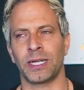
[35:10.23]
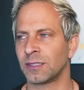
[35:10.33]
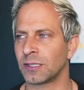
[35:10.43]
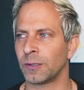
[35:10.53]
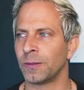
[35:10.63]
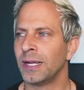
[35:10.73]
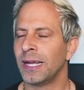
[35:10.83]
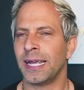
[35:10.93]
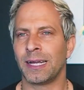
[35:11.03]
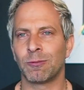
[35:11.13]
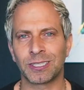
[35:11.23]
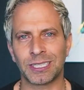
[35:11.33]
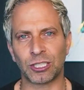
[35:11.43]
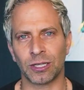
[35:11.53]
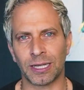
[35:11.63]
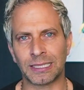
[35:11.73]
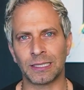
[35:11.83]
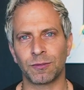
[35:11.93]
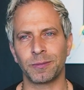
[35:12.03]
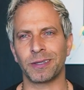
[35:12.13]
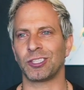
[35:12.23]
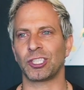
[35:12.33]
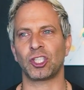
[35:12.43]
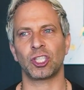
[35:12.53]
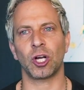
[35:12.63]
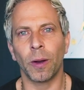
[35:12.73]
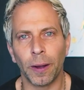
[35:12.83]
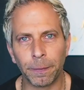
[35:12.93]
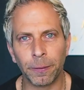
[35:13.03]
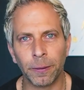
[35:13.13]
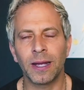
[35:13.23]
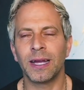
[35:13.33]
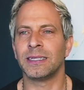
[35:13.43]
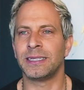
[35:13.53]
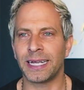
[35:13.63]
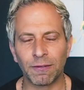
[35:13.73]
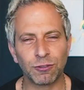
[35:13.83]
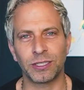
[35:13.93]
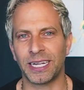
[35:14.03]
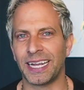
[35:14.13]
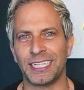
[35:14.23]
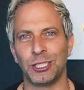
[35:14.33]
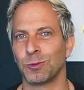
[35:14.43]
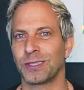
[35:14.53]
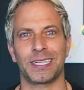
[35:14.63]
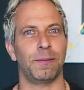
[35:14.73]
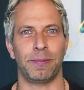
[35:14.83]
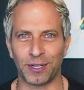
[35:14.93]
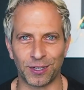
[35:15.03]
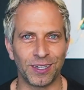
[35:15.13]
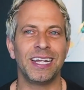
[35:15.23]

And so it was such a lesson for me of just show up day after day and you will get better.